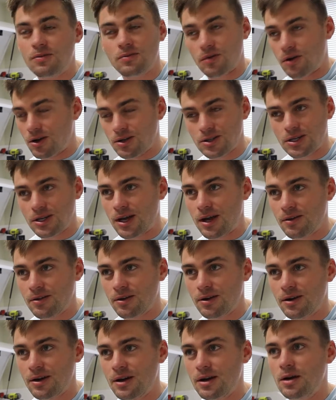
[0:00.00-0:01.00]

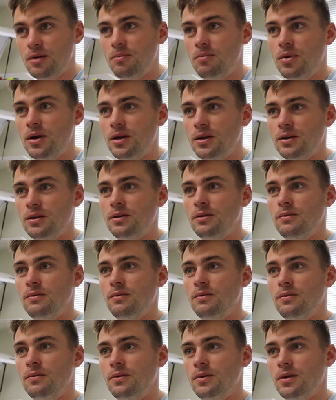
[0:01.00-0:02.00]
altogether, but
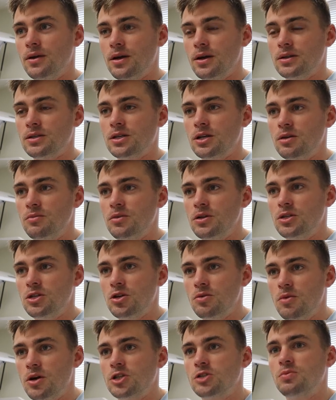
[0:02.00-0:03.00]
it's going to be
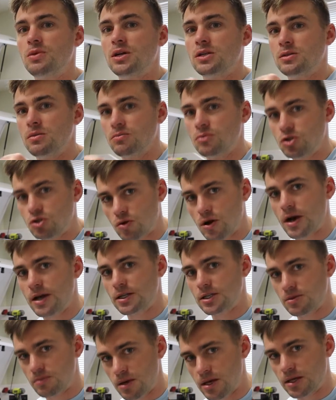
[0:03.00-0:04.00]
too much because I'm
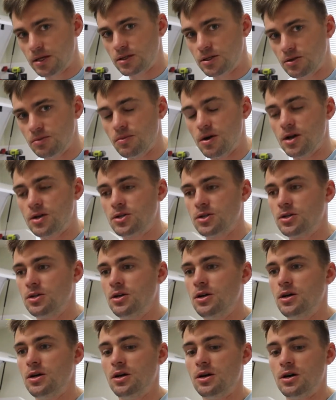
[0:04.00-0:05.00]
trying to make it too much.
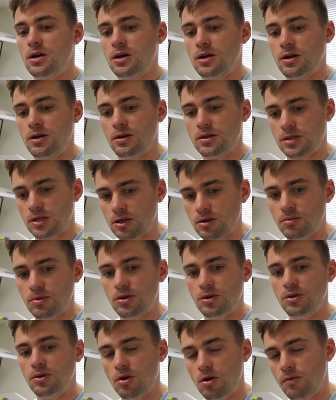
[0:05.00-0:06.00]
It's going to
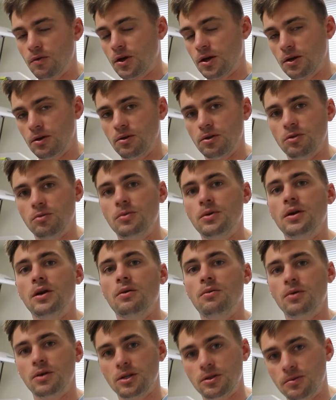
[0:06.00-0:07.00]
be overkill a little bit. I
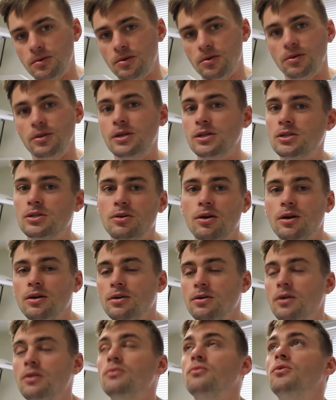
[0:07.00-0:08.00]
want it to be really
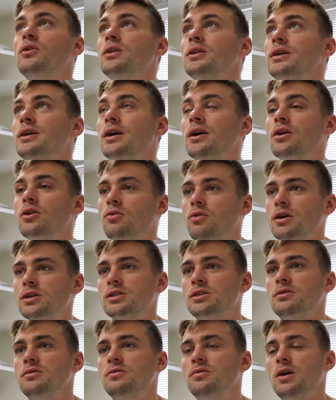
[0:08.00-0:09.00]

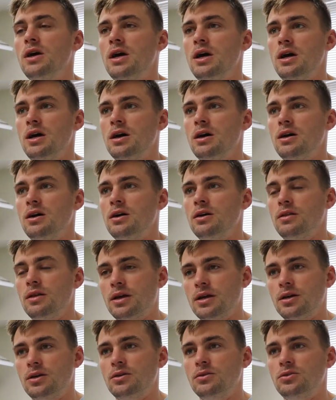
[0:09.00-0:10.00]
aggressive,
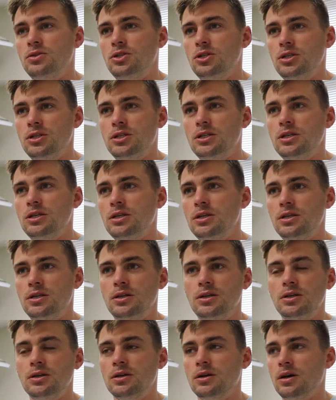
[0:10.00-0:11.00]
like a
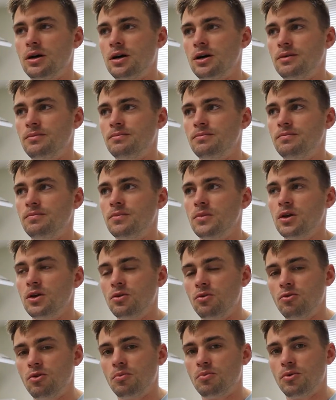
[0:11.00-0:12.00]
GT
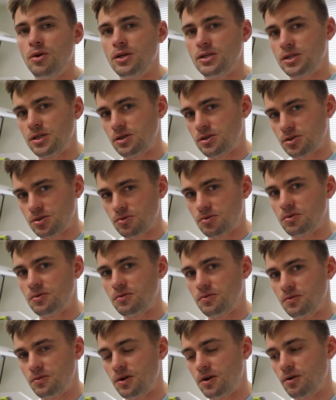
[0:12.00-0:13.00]
grip racing sort
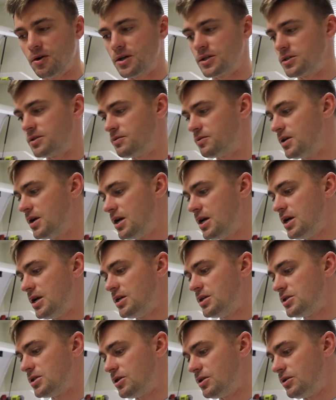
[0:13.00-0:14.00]
of aggressive.
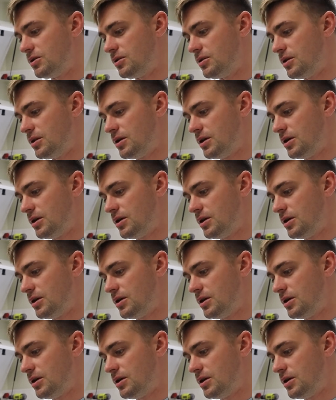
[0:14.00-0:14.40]
So,